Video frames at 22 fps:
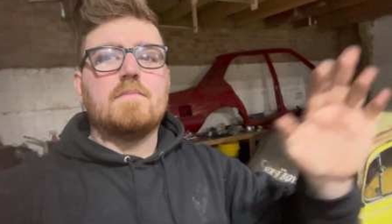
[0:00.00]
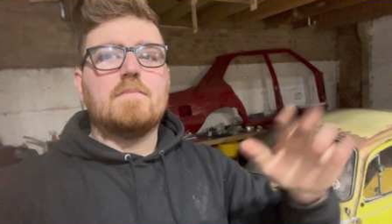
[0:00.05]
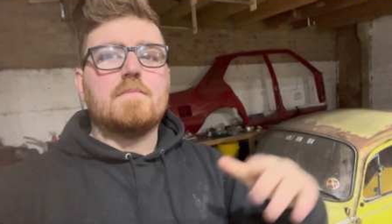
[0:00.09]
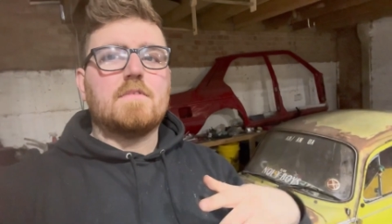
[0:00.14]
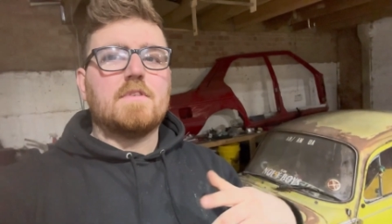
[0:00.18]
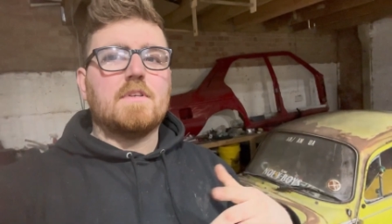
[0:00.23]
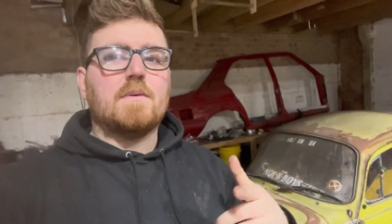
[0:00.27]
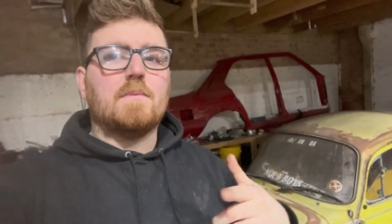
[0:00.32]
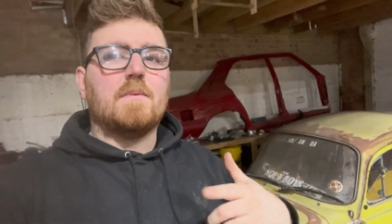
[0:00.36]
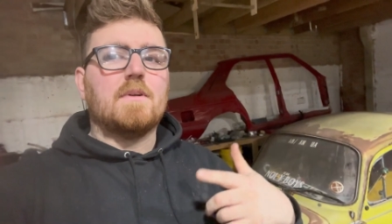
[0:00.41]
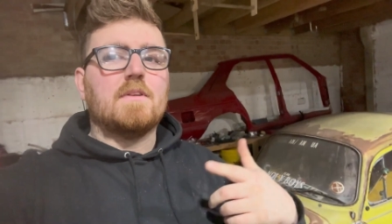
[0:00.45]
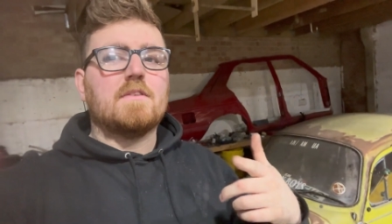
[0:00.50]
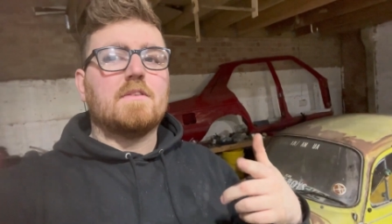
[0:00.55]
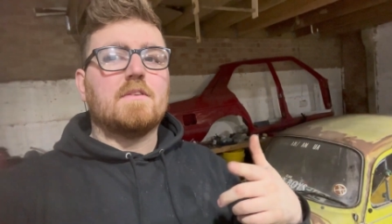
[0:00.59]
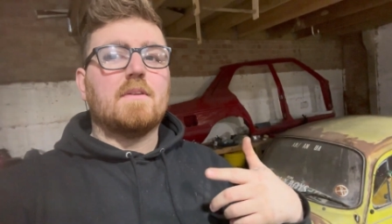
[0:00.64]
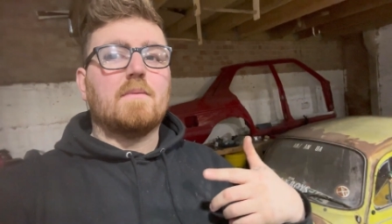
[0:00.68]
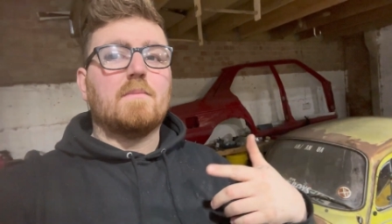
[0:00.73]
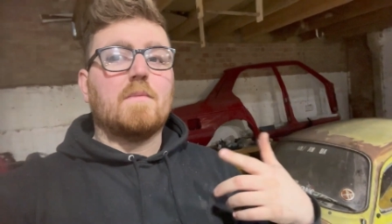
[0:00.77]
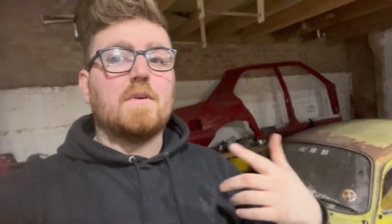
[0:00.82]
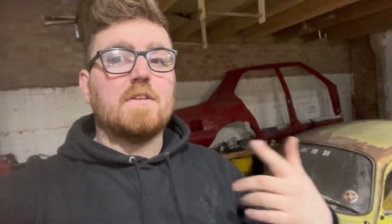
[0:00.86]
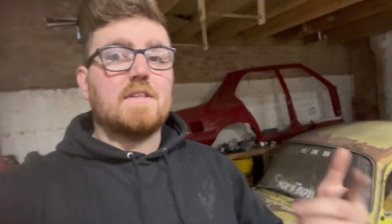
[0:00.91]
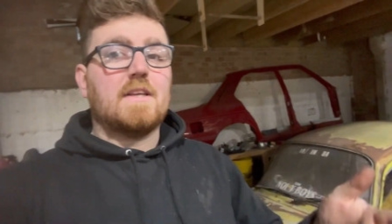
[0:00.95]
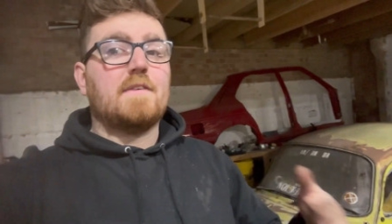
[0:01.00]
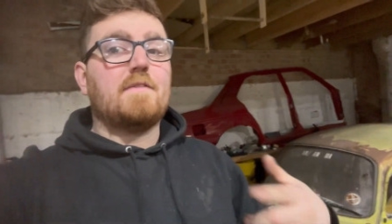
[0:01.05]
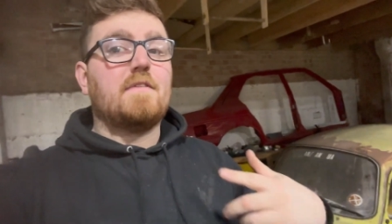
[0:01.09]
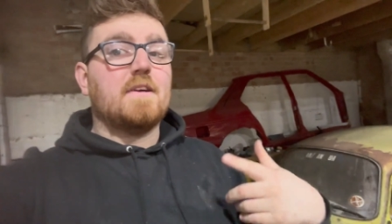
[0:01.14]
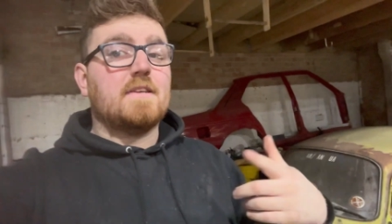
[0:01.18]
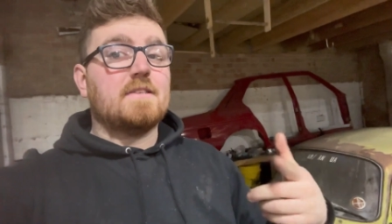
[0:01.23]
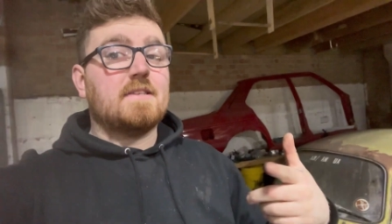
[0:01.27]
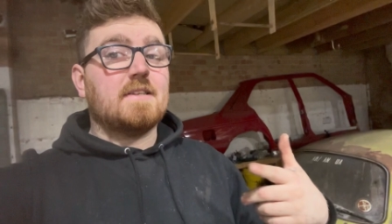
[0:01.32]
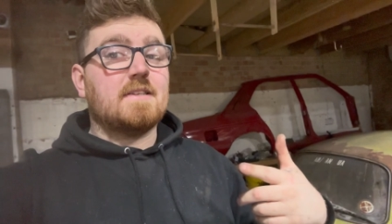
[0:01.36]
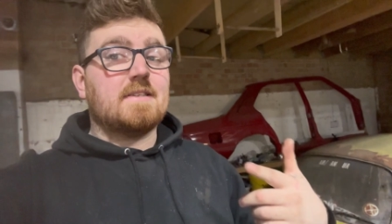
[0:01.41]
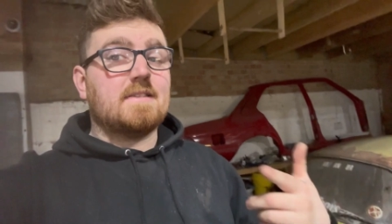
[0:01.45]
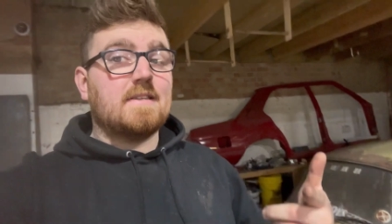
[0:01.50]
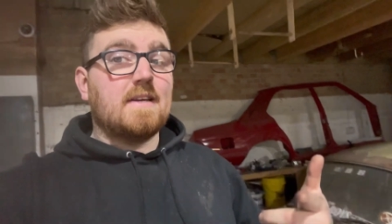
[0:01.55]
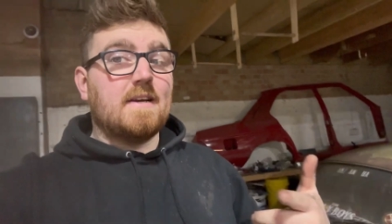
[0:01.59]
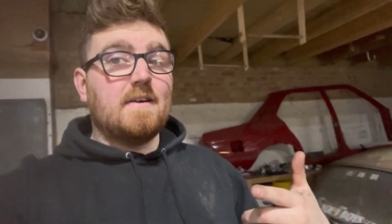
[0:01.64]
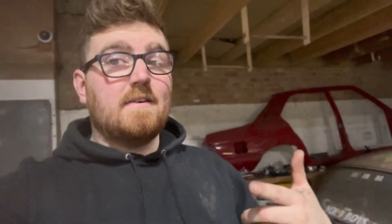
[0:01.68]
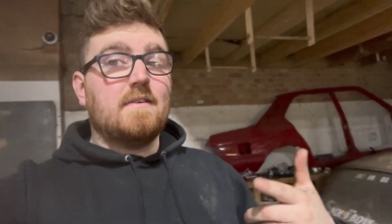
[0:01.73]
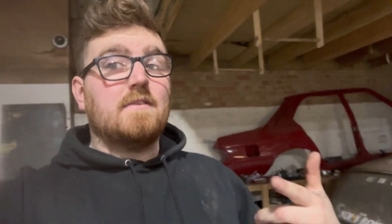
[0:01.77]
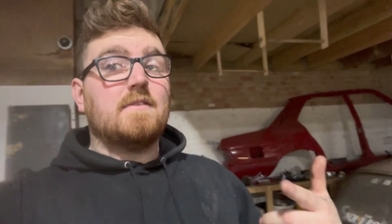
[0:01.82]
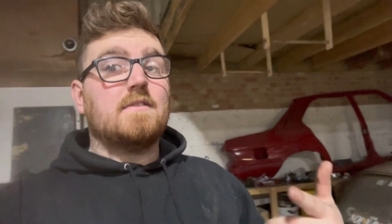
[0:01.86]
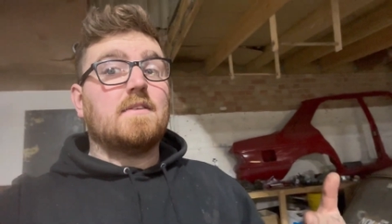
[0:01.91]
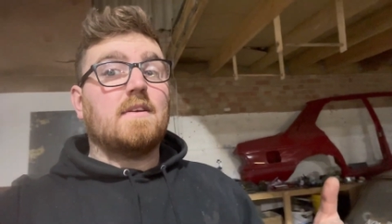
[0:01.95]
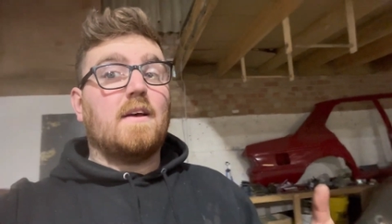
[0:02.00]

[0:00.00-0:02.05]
So once E36 sells,